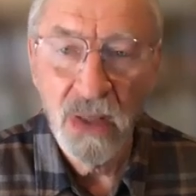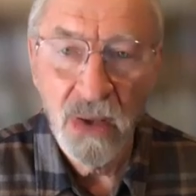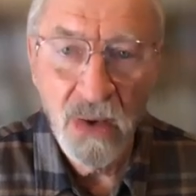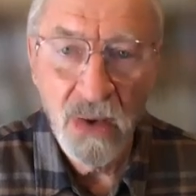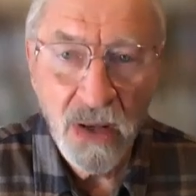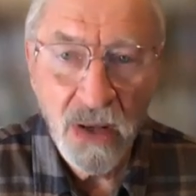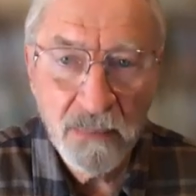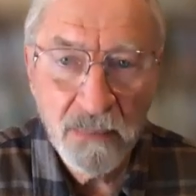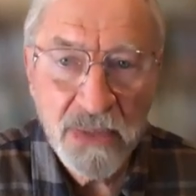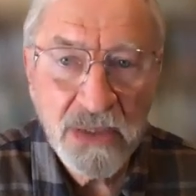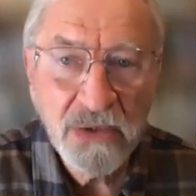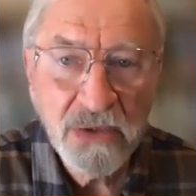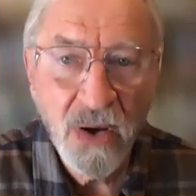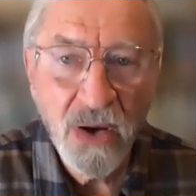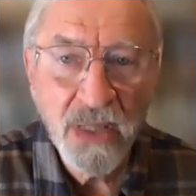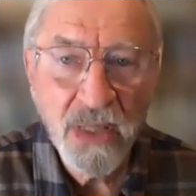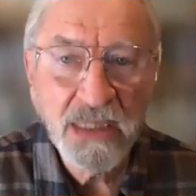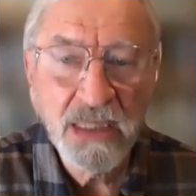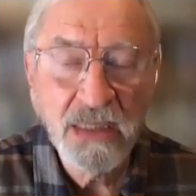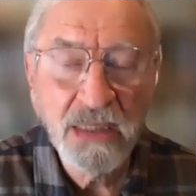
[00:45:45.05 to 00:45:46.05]
ought to be
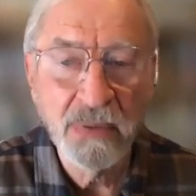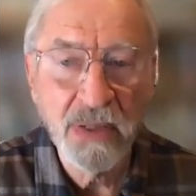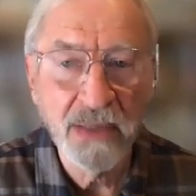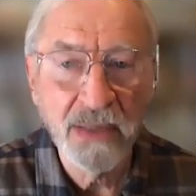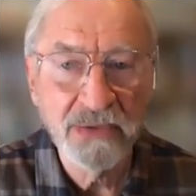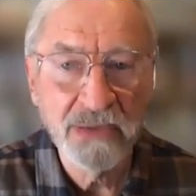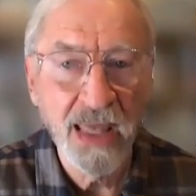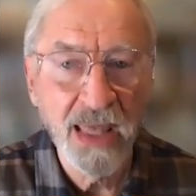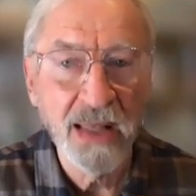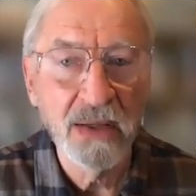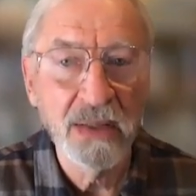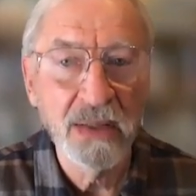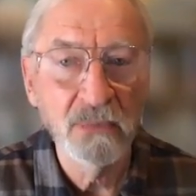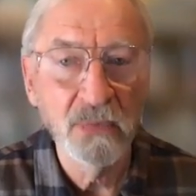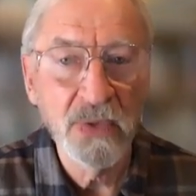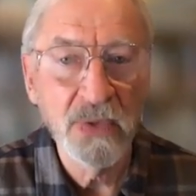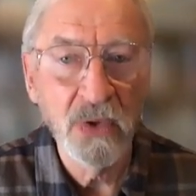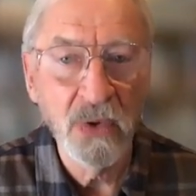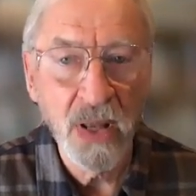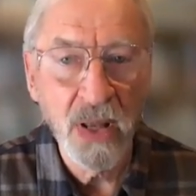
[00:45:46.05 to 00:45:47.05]
talking about that, and
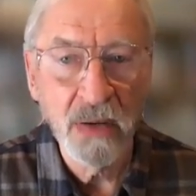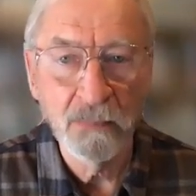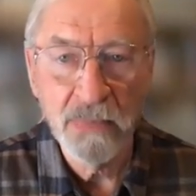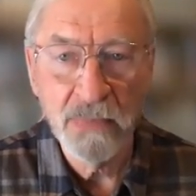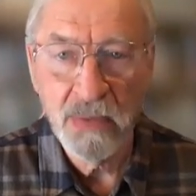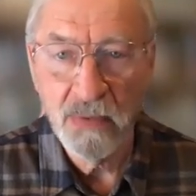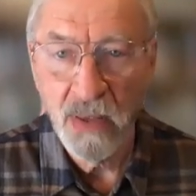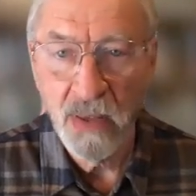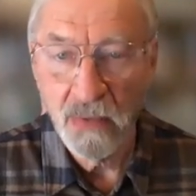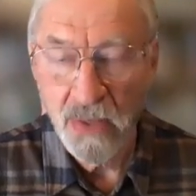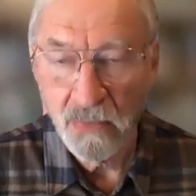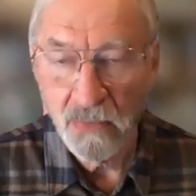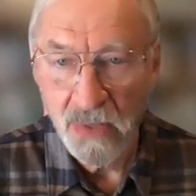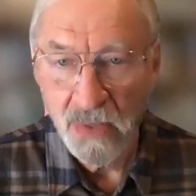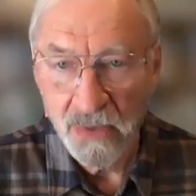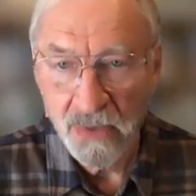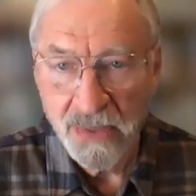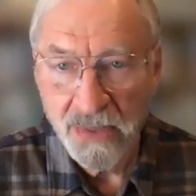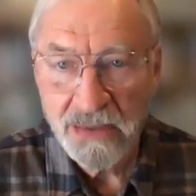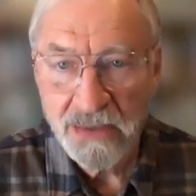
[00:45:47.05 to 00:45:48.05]
we ought to be
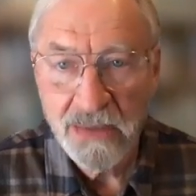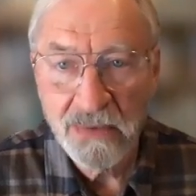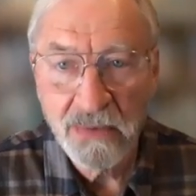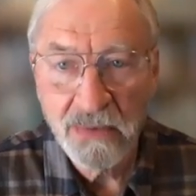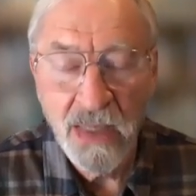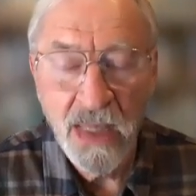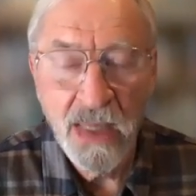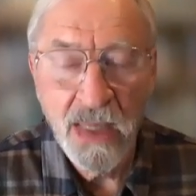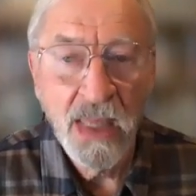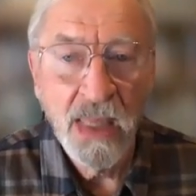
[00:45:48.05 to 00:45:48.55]
electing